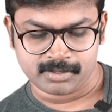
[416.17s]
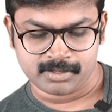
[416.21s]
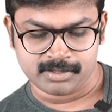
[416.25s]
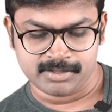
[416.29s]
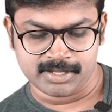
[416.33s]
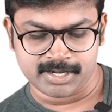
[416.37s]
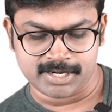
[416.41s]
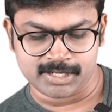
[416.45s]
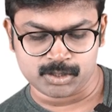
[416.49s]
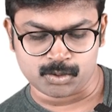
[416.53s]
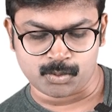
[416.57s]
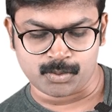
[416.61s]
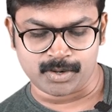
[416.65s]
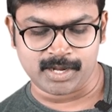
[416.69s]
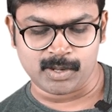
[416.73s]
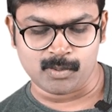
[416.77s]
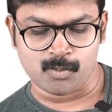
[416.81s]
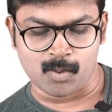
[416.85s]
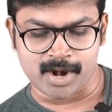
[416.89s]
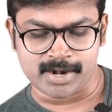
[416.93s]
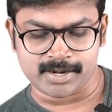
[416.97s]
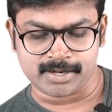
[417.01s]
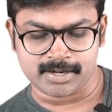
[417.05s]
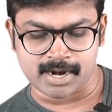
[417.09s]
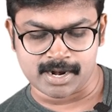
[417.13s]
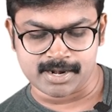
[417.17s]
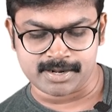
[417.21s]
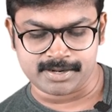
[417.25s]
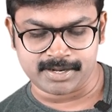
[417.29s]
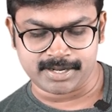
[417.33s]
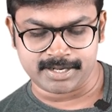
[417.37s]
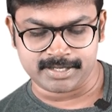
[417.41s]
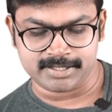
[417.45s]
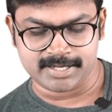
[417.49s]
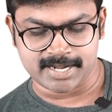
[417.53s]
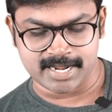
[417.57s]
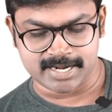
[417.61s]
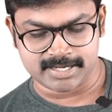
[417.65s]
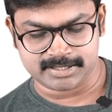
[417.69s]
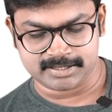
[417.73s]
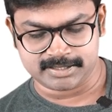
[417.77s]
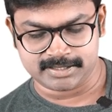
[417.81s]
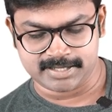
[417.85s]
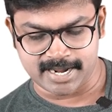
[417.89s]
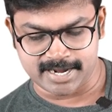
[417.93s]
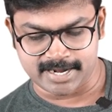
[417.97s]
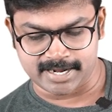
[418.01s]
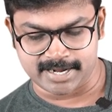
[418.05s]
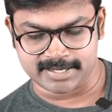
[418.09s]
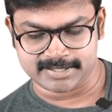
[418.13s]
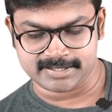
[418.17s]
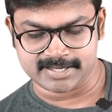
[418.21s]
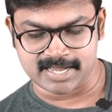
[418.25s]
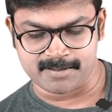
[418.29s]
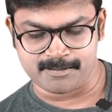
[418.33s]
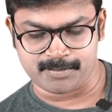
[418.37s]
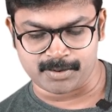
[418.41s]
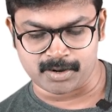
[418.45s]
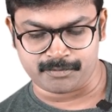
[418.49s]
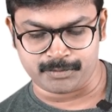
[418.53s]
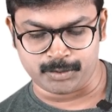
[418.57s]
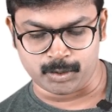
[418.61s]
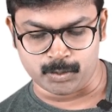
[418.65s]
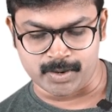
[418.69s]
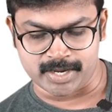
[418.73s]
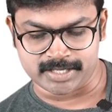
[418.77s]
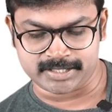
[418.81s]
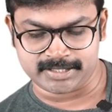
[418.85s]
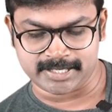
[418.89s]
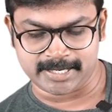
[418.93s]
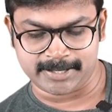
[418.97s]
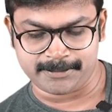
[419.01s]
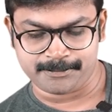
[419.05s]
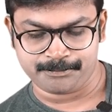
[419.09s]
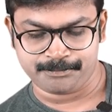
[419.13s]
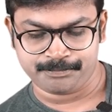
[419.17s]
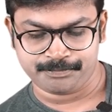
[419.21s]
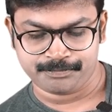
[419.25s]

There is only one country. Take an example of USA.